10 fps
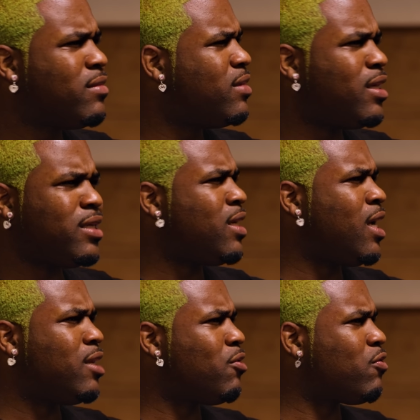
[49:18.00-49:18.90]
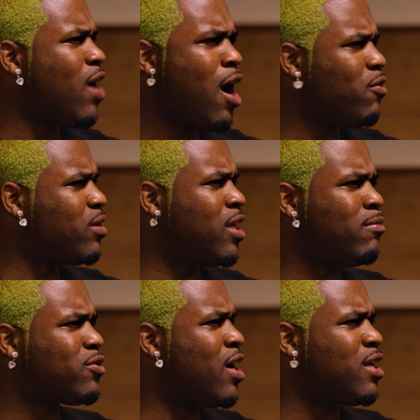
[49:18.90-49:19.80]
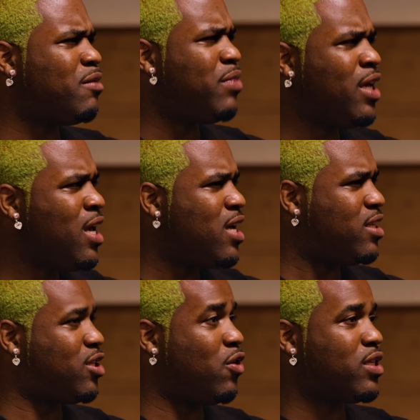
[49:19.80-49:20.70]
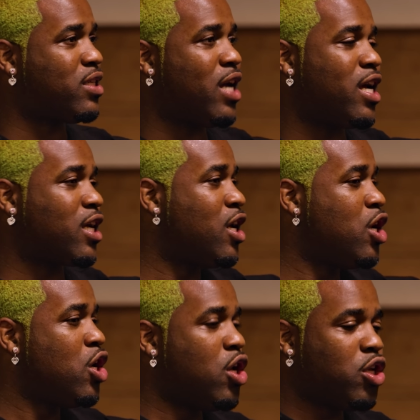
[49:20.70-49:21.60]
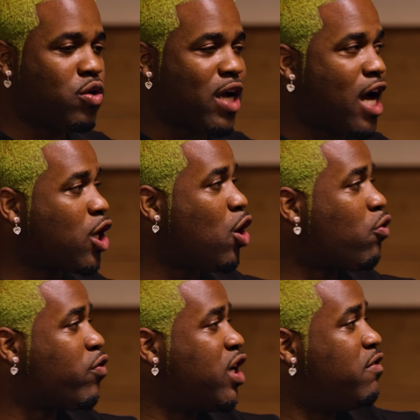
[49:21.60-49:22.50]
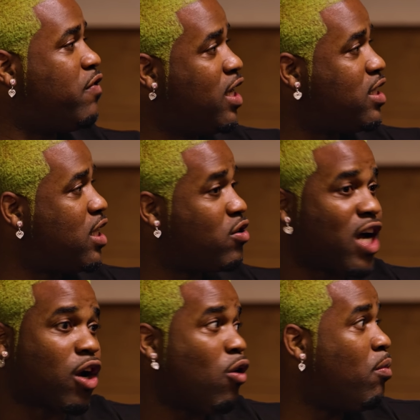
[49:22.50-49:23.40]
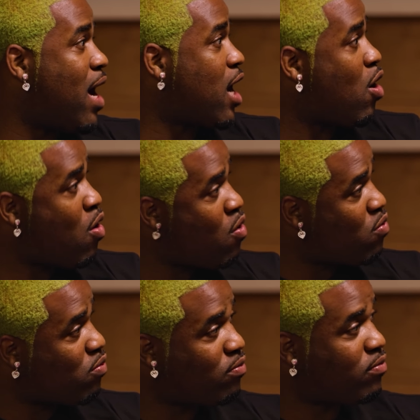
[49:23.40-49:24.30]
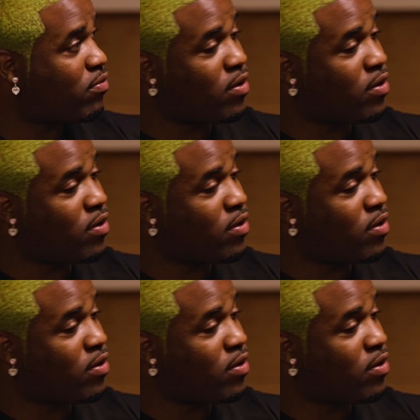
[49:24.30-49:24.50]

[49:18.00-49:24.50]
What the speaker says: this ain't the route that I'm trying to be in. So it's like, you gotta go revisit, you gotta go back home.